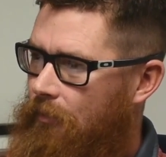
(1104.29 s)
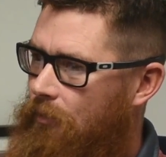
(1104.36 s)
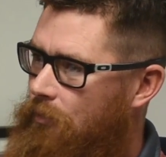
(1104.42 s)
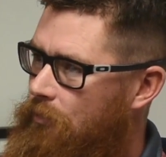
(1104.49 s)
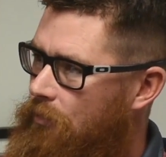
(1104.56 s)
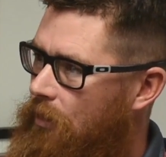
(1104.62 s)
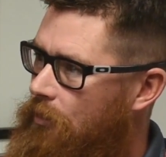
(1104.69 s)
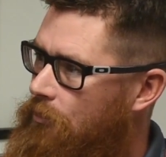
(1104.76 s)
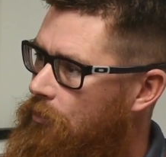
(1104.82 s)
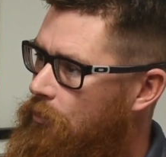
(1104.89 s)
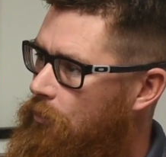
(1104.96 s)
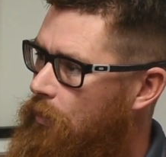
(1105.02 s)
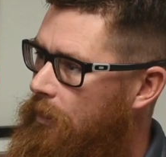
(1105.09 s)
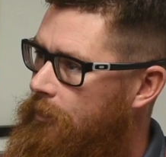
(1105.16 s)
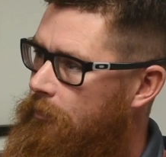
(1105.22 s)
Those are our 2
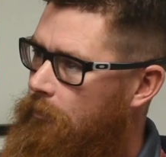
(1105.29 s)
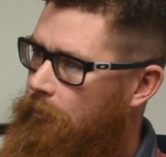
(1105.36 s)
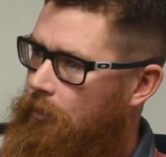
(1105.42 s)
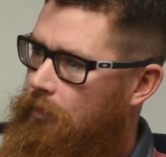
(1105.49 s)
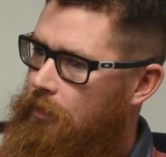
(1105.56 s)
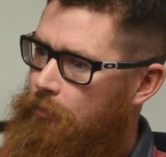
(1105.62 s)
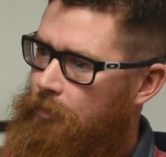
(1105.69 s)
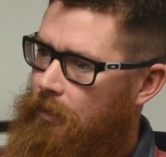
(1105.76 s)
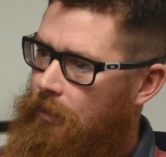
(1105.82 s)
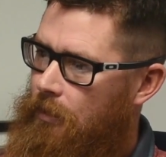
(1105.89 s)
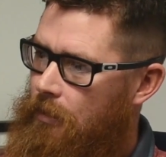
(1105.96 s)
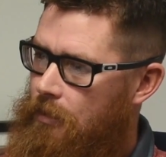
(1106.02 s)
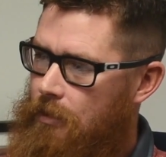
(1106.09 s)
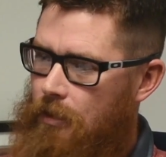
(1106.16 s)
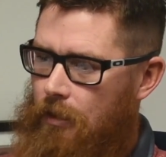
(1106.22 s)
question marks
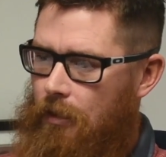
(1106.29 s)
because